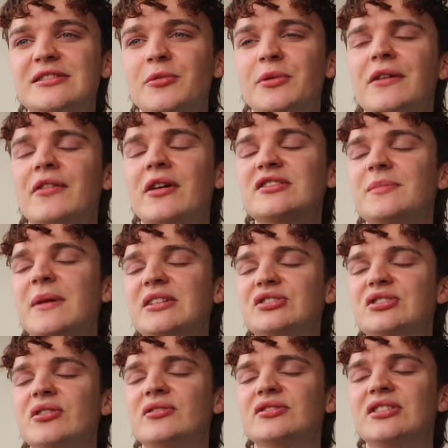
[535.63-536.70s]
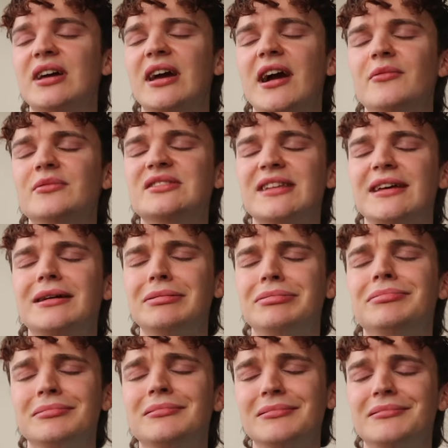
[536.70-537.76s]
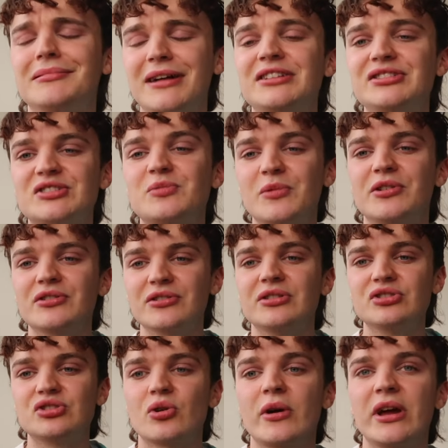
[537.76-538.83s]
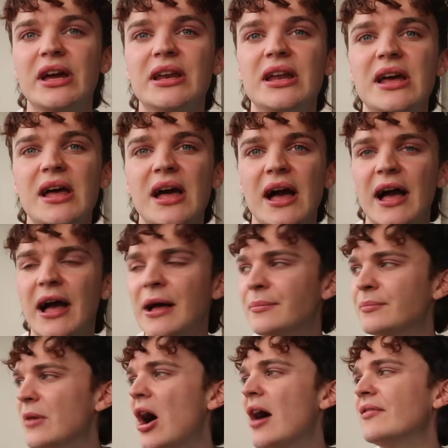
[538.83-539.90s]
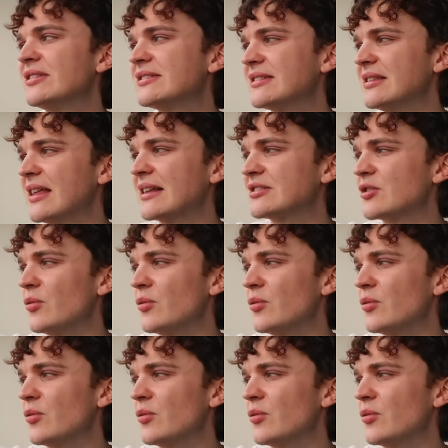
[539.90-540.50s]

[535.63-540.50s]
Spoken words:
So whenever I was messaging her today, I was like, oh, I just want her to enjoy it. Obviously that's